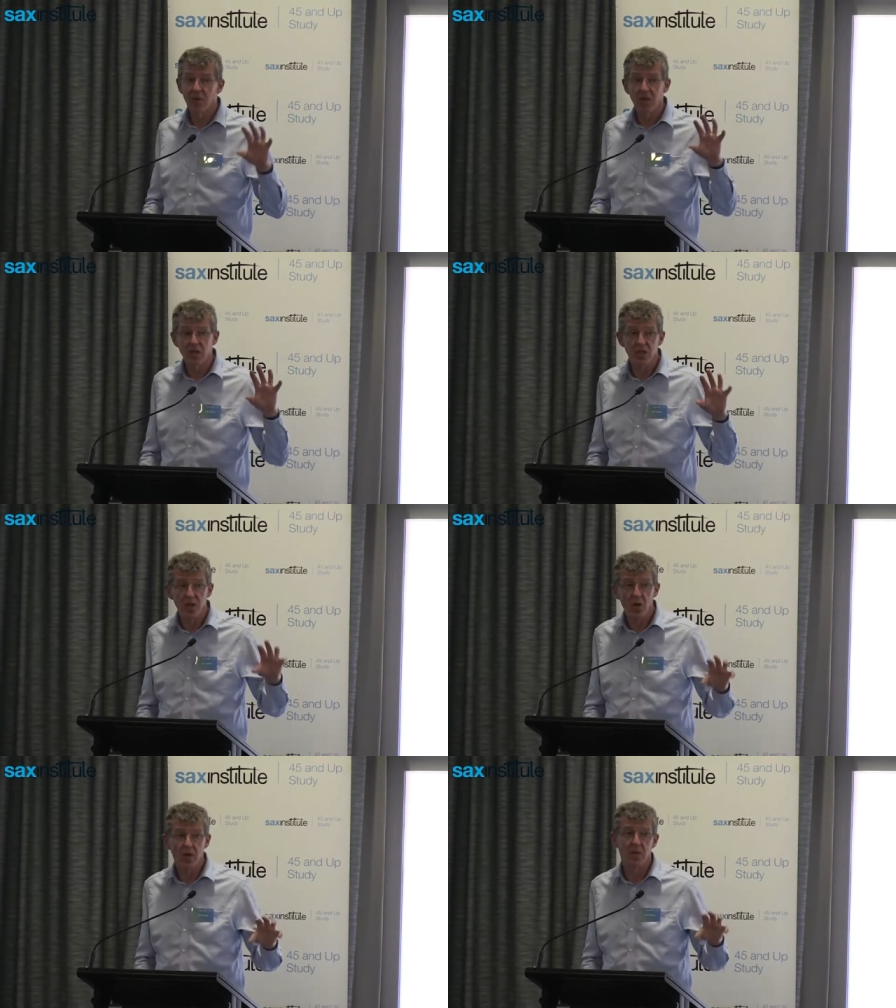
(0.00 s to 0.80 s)
but it's
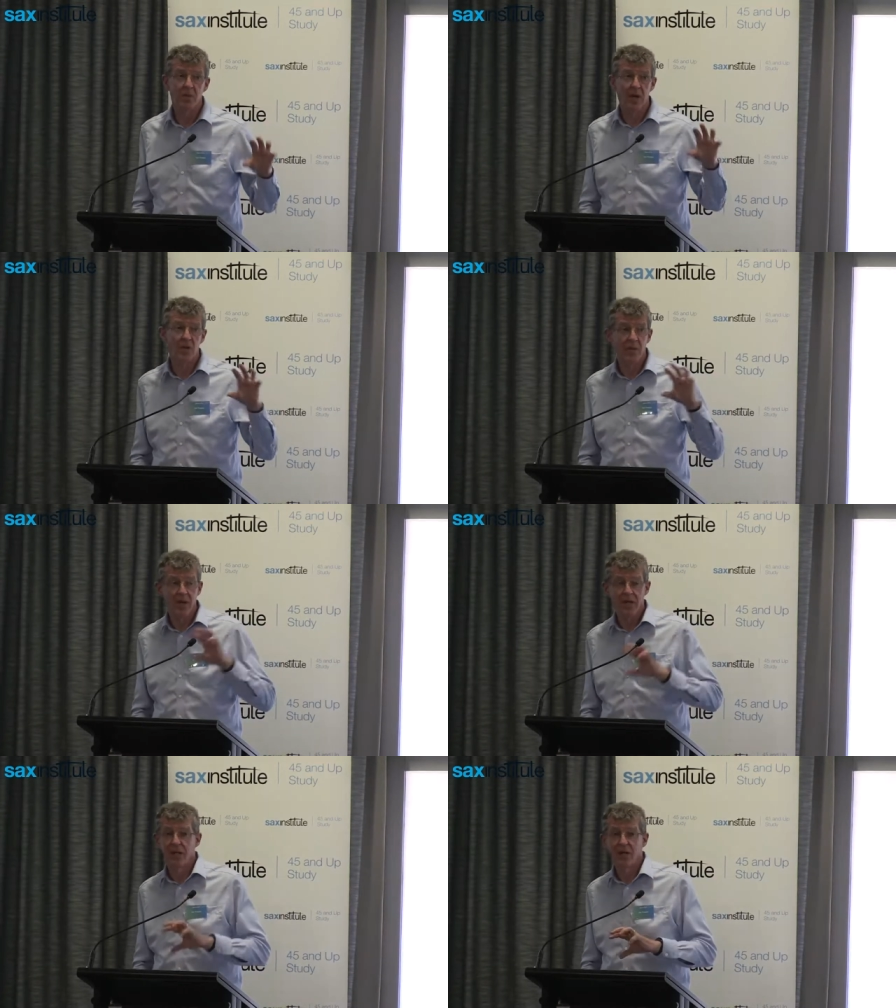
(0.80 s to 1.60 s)
not about the
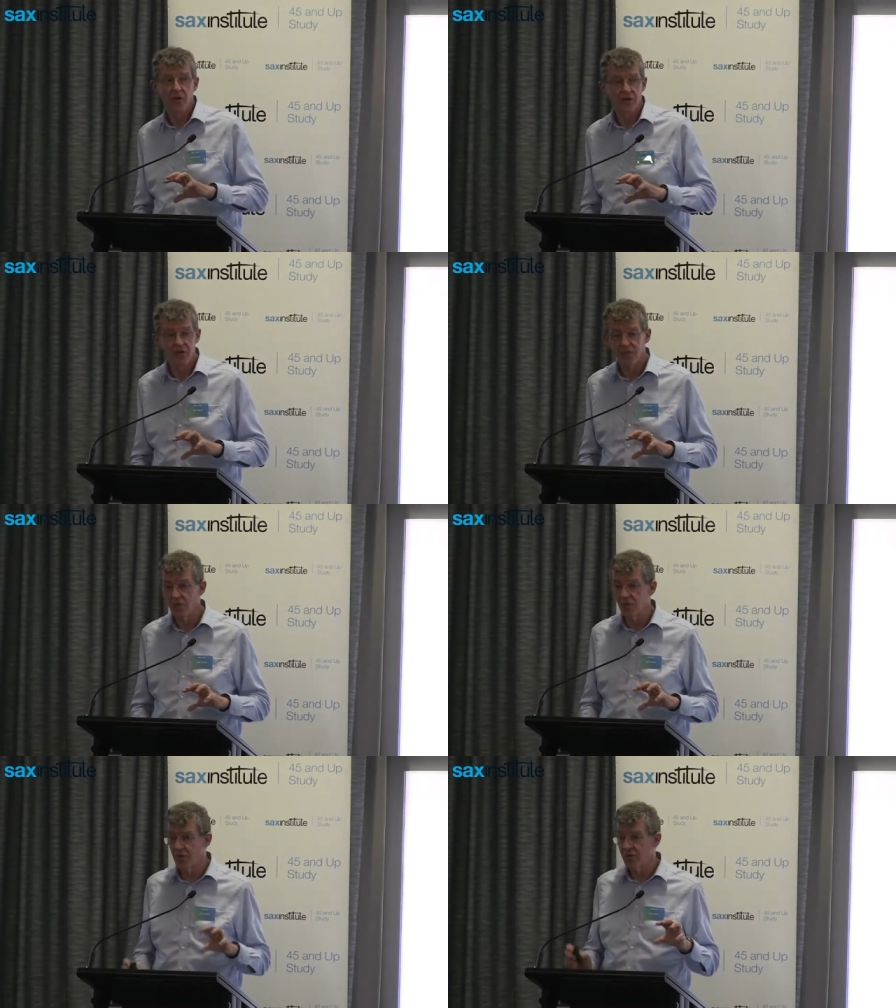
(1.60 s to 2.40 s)
Biotechnology
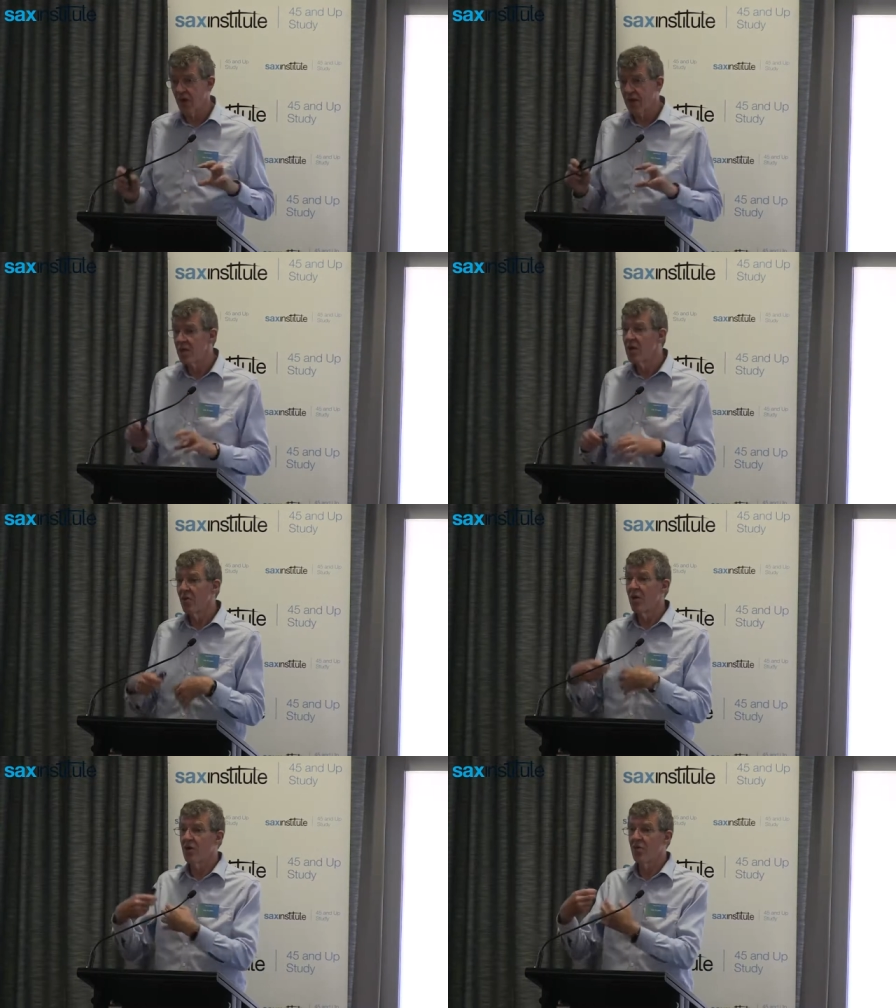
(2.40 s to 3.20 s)
Future Fund
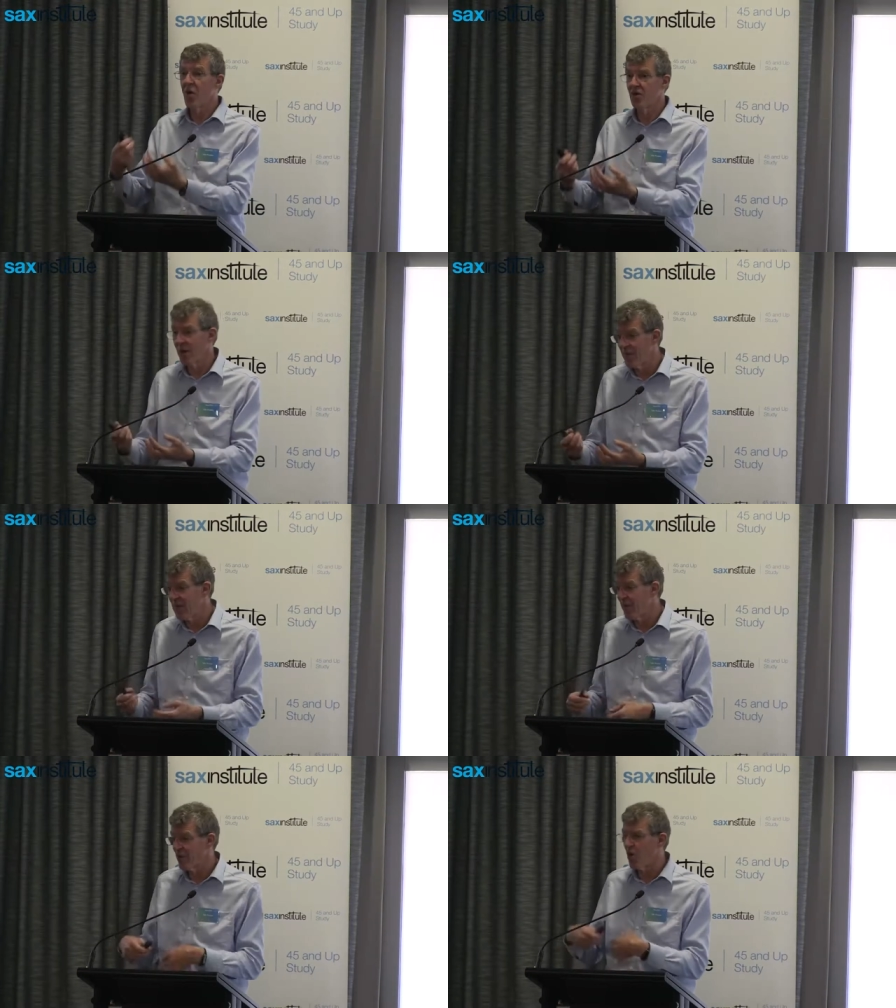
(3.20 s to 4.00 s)
where you've got
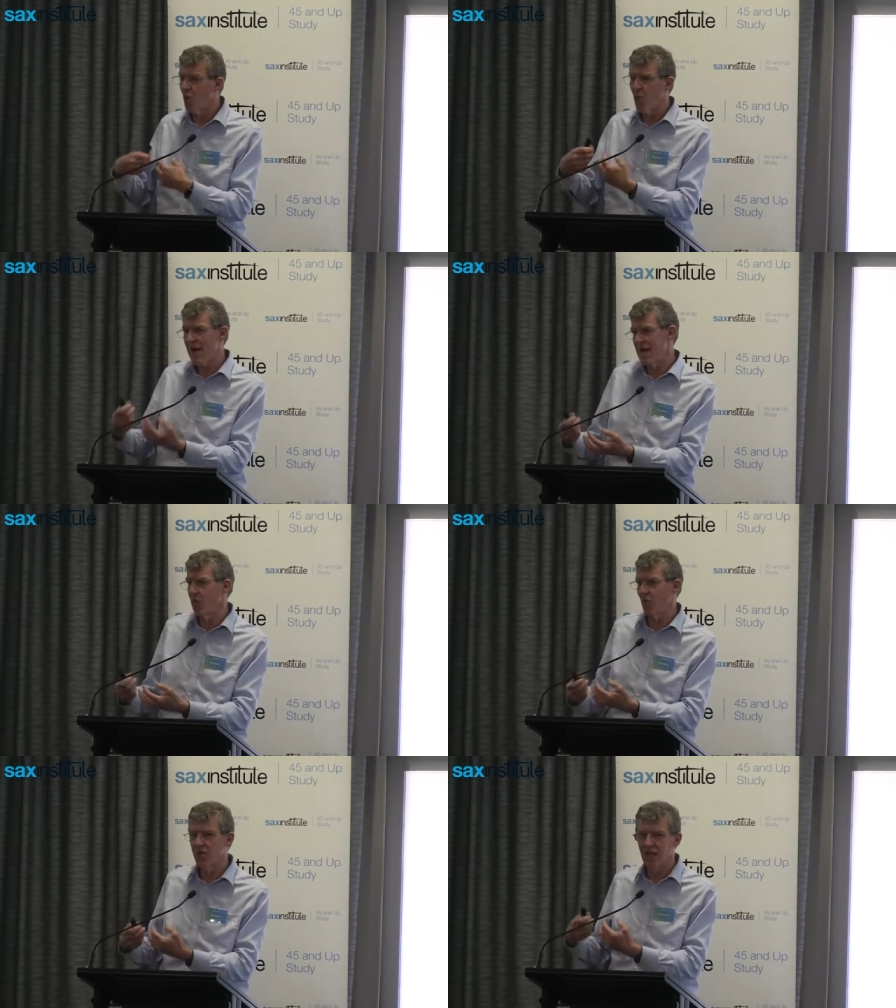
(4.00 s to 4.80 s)
something which already
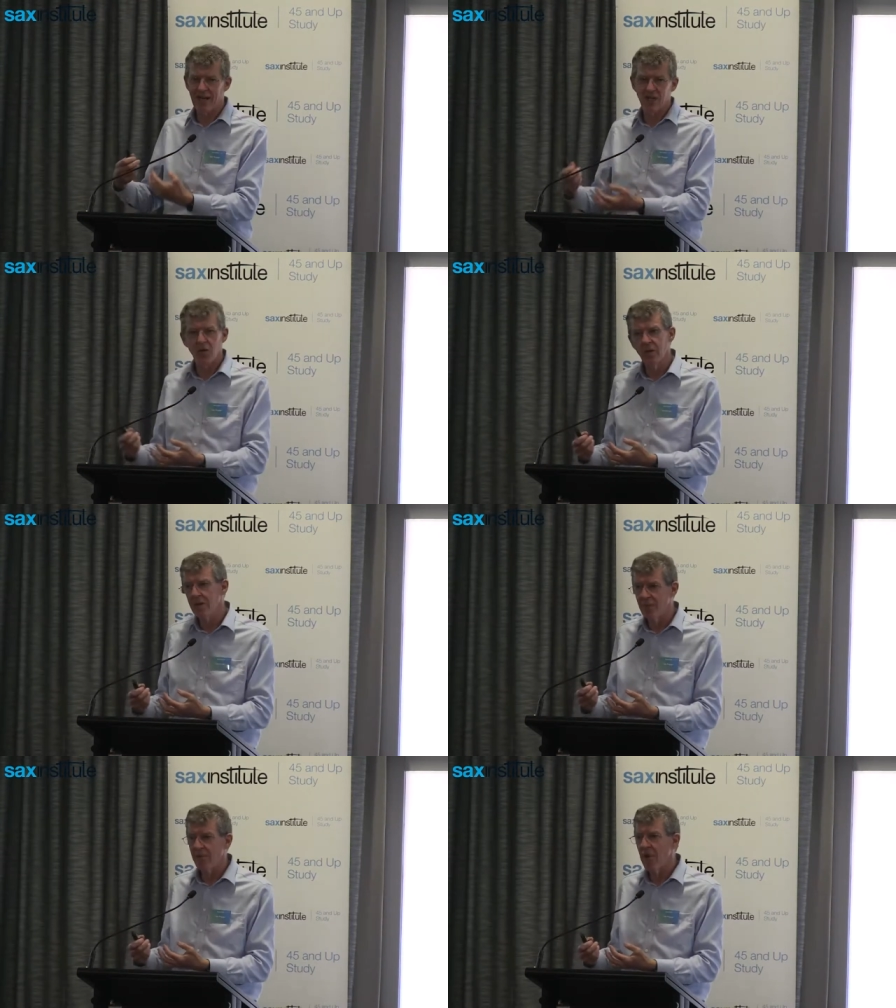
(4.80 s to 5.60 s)
looks like it's going
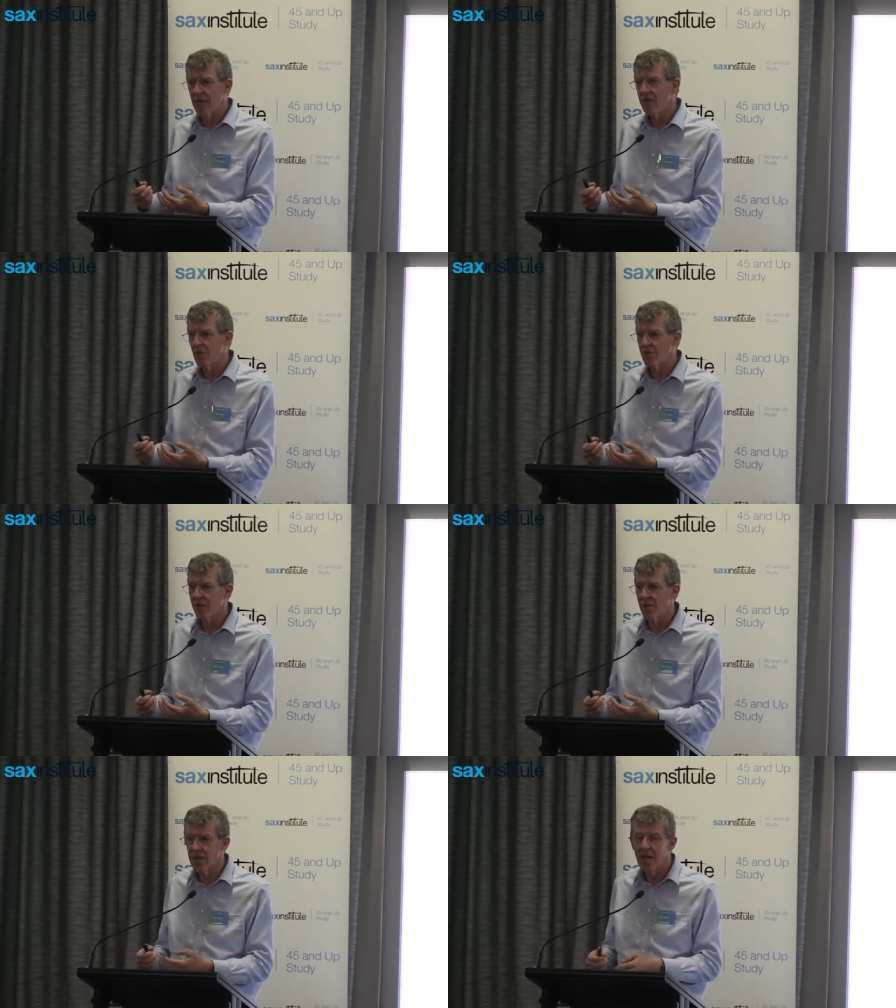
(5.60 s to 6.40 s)
to make money for
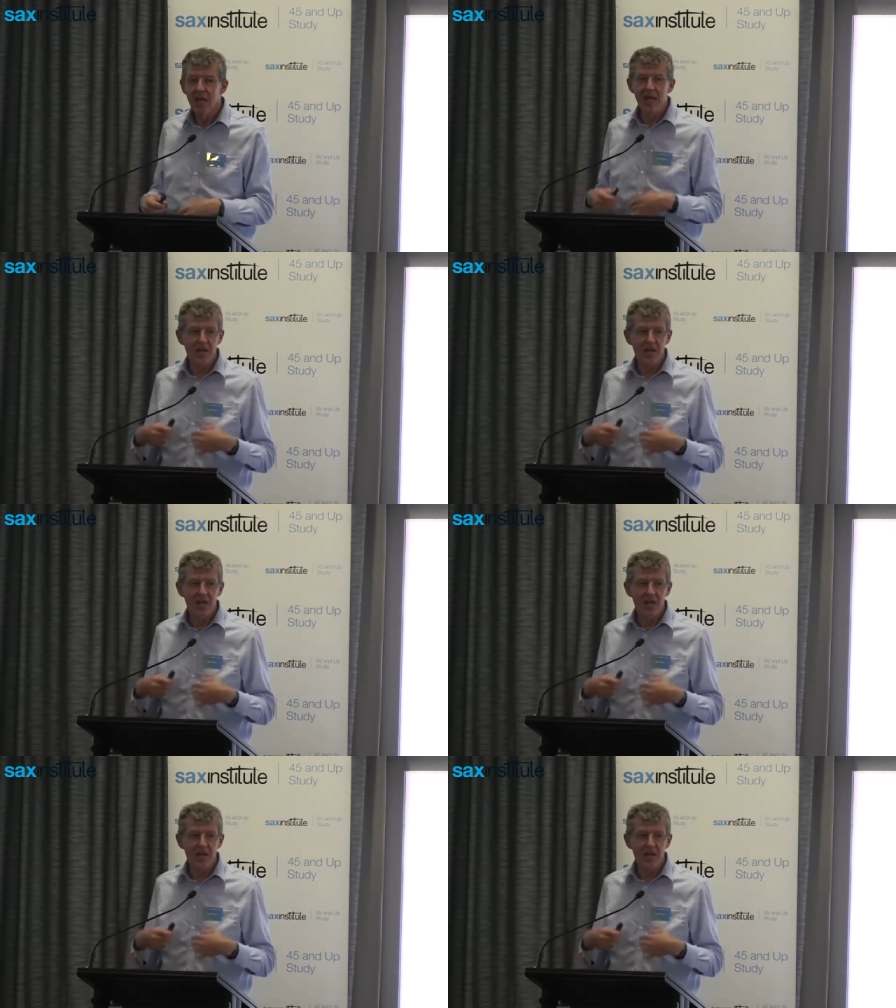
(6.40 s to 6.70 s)
someone.